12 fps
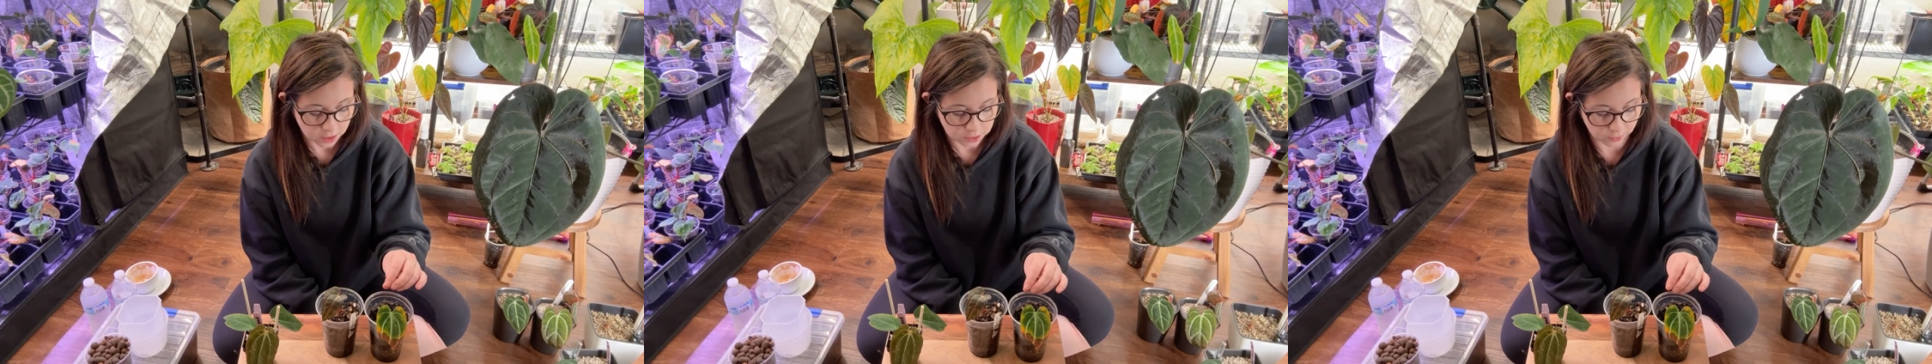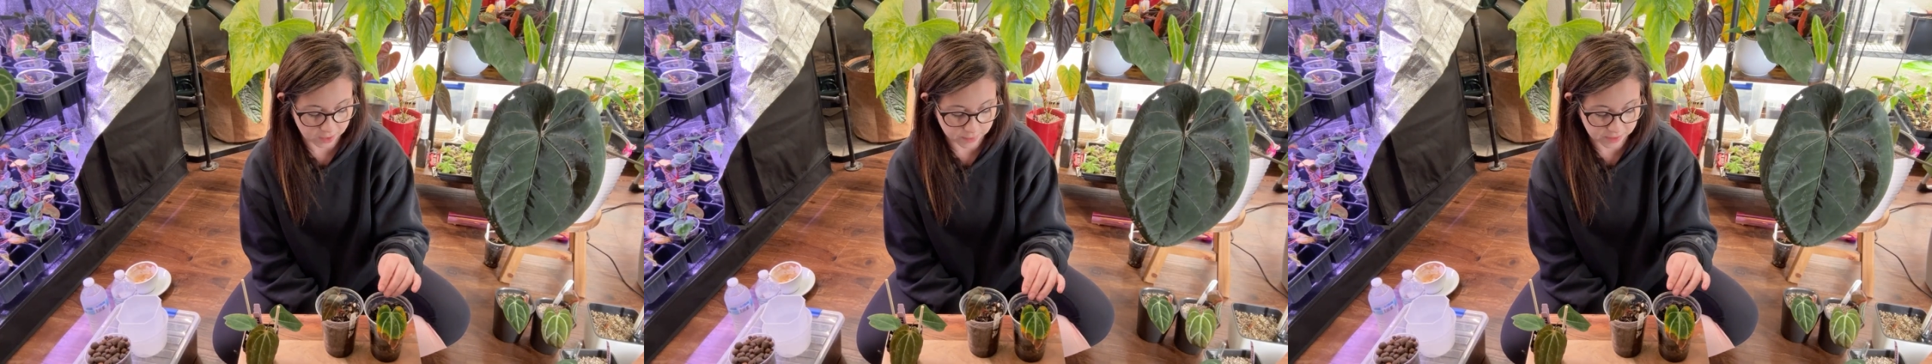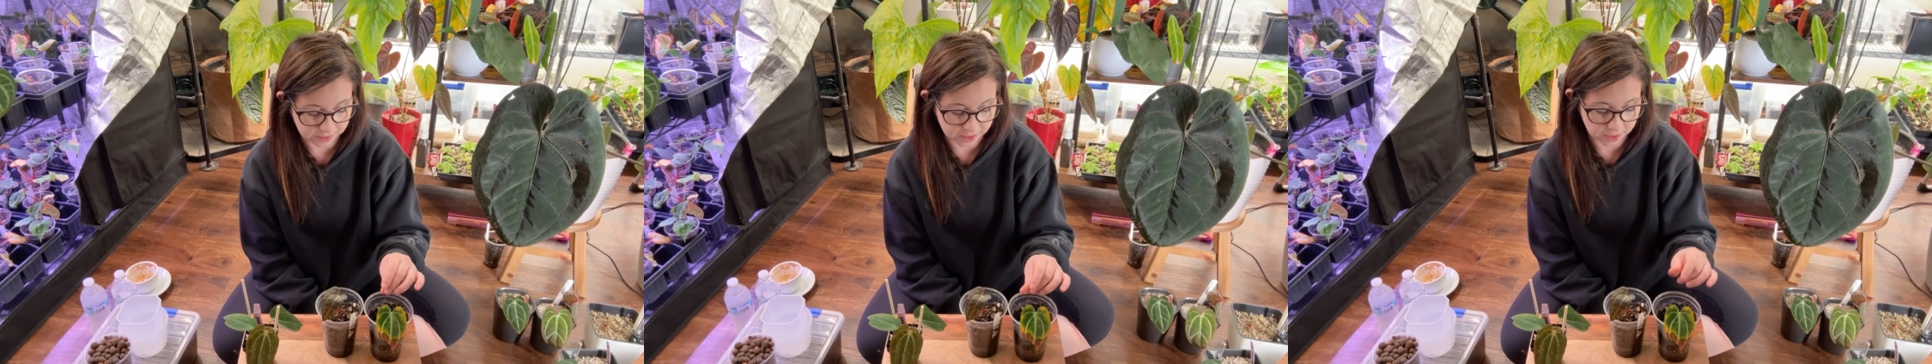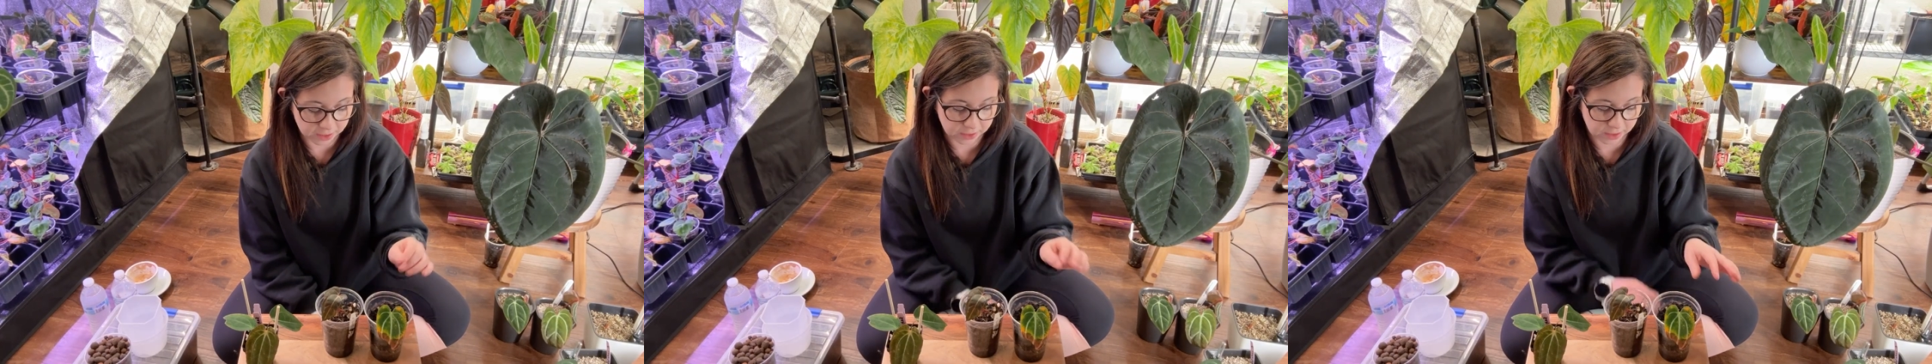So I am
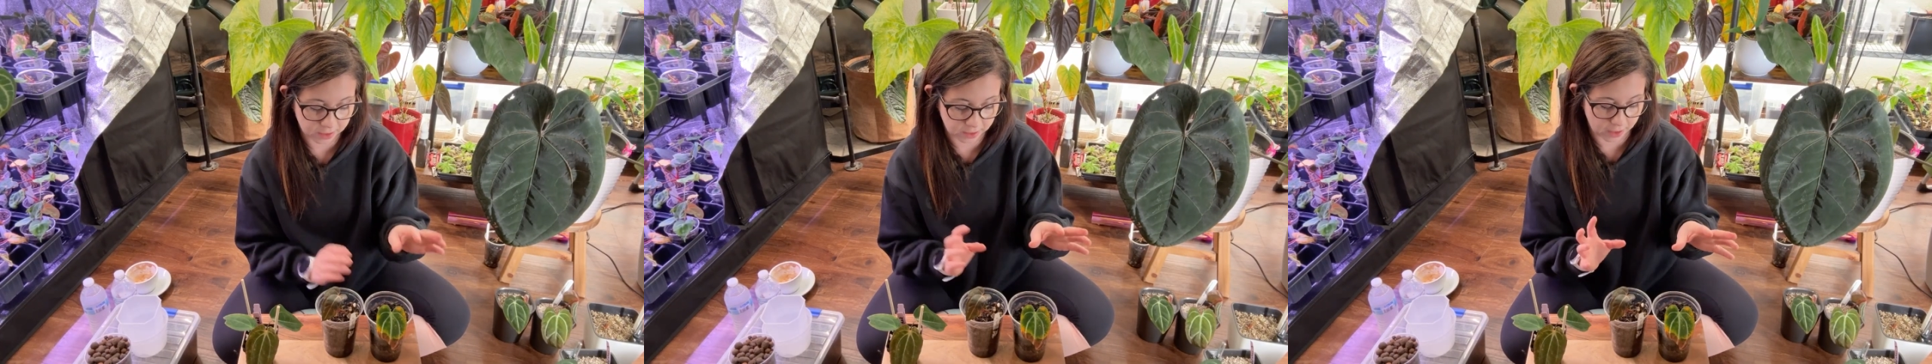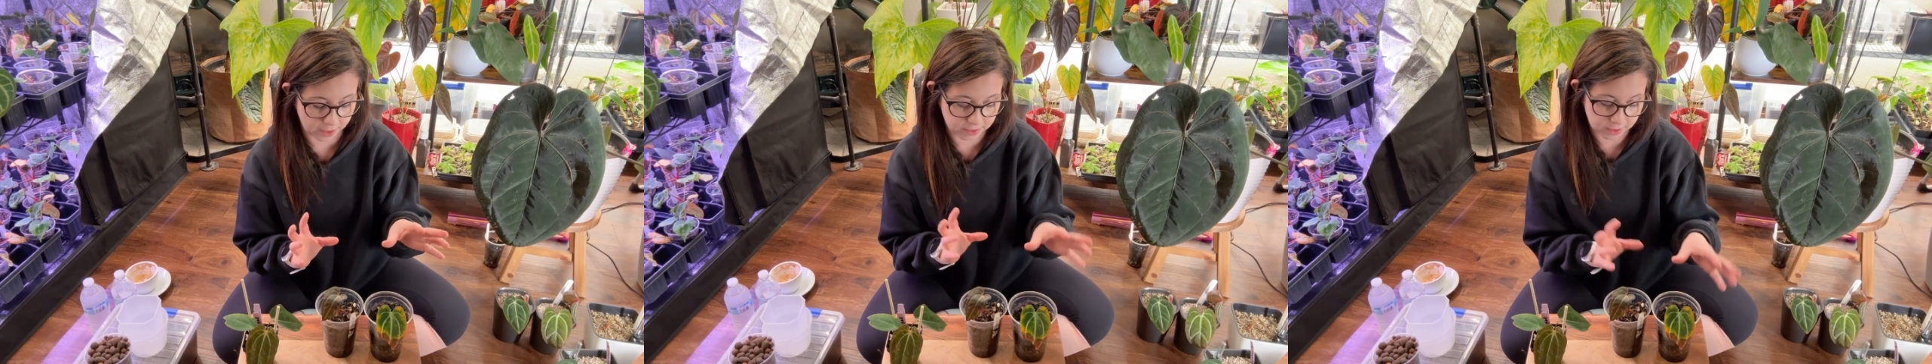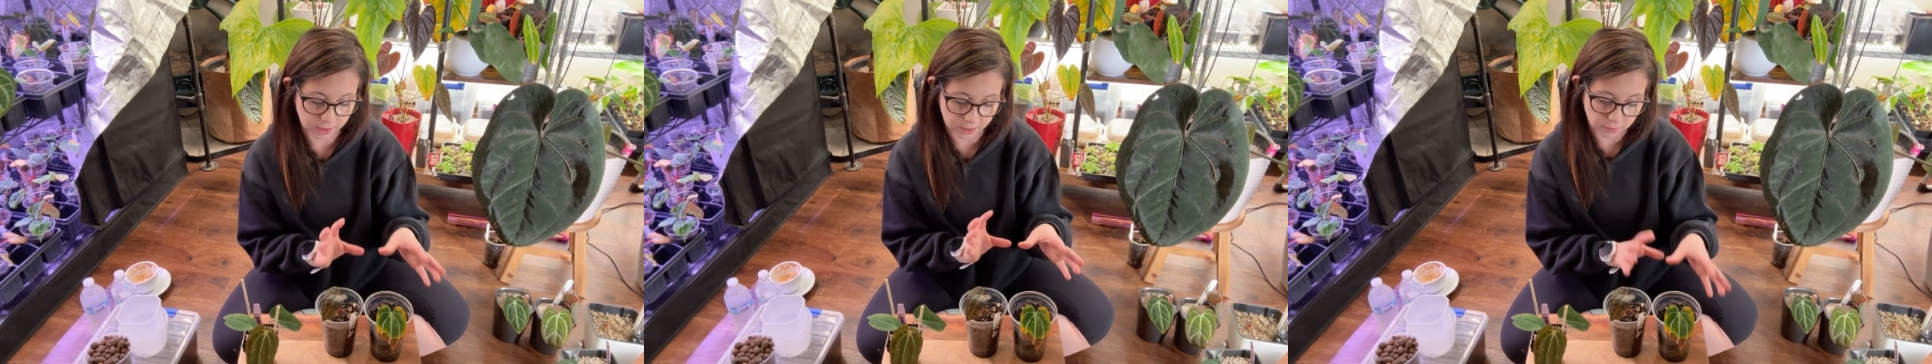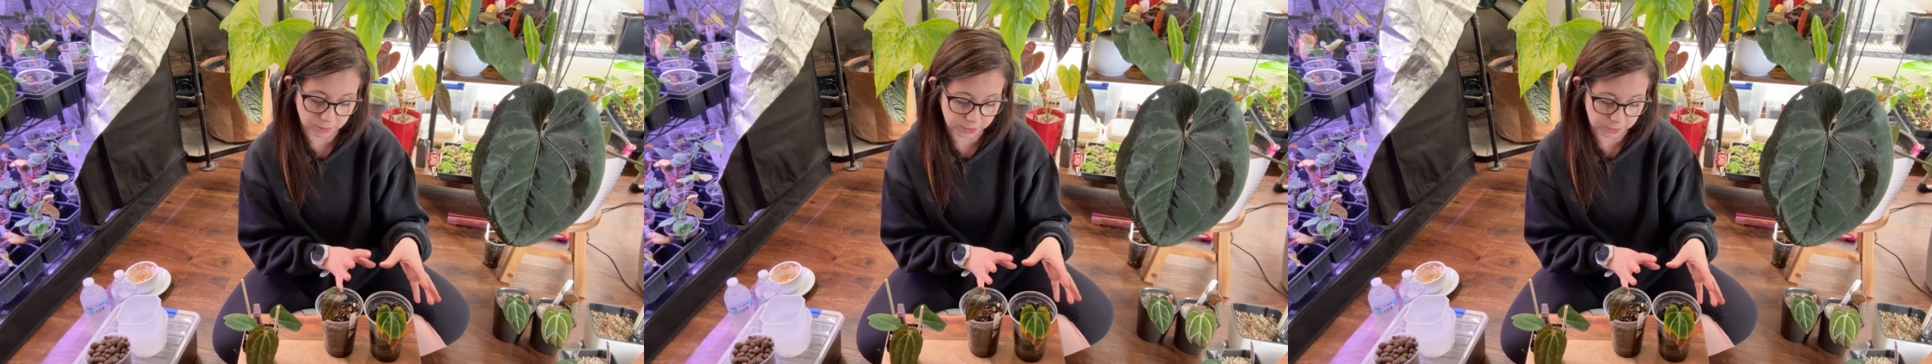excited that I didn't
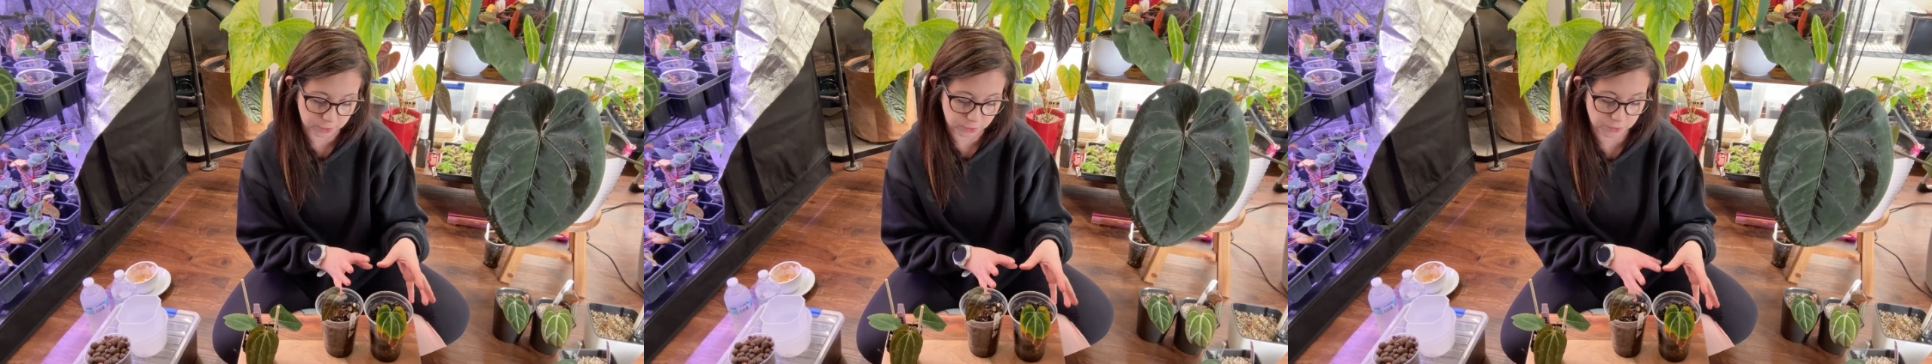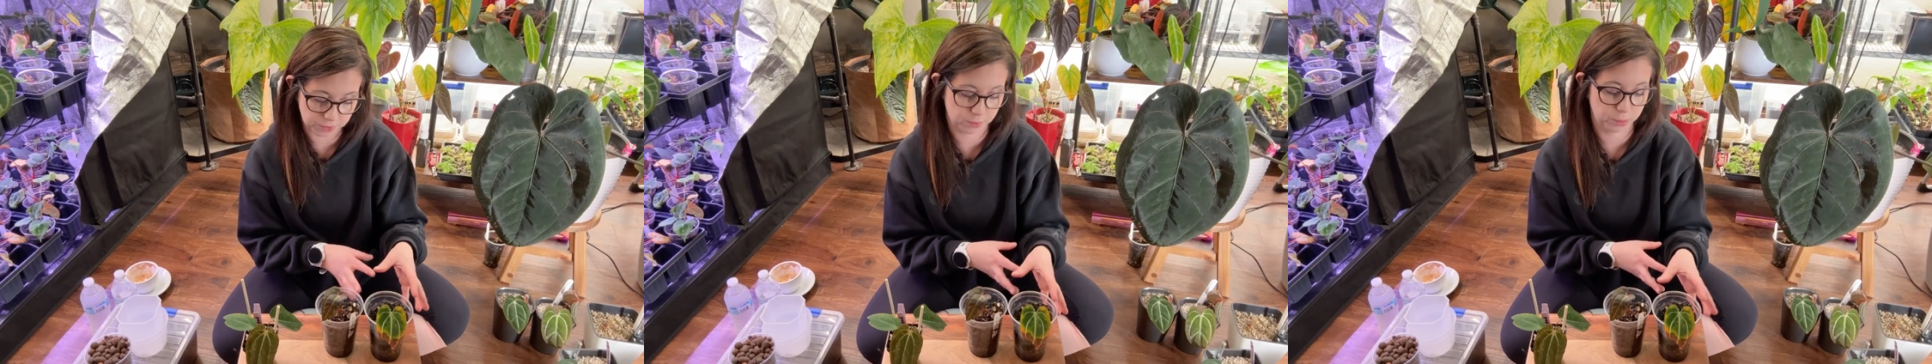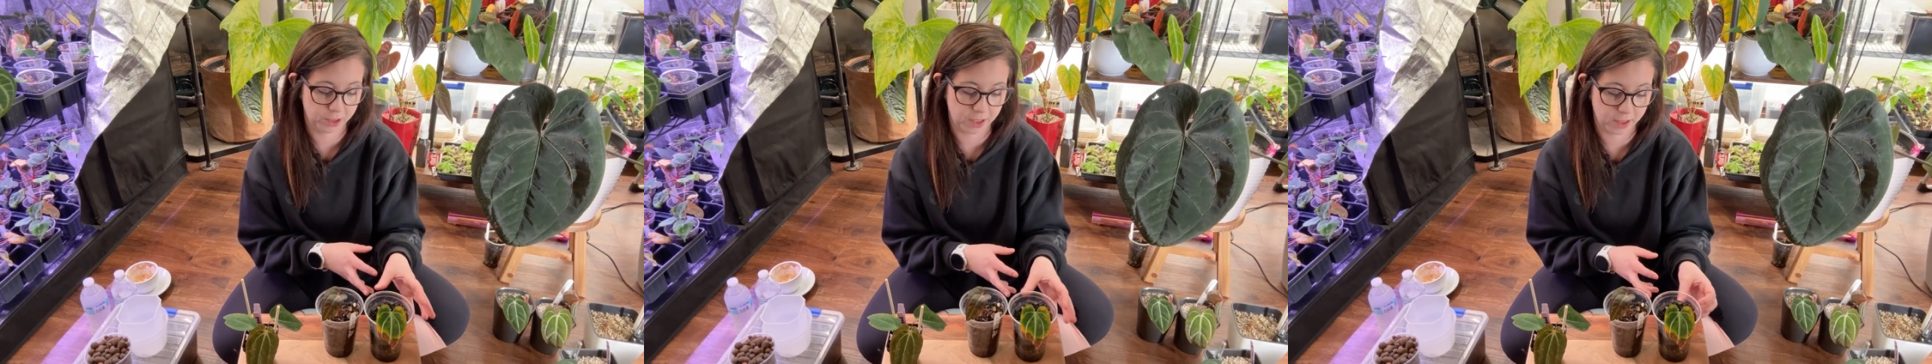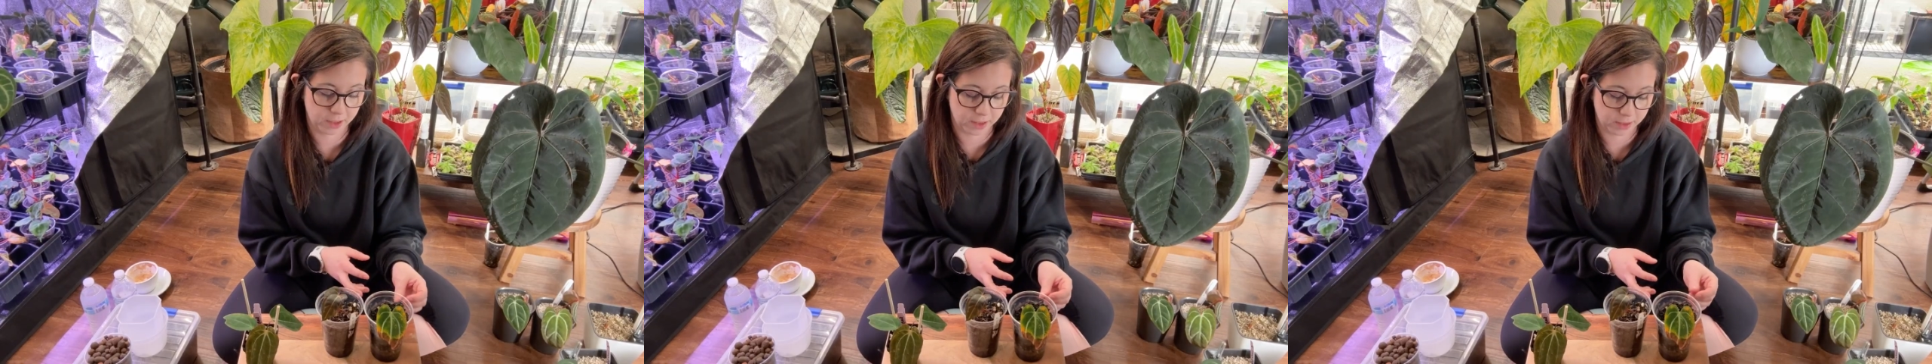completely lose the plant.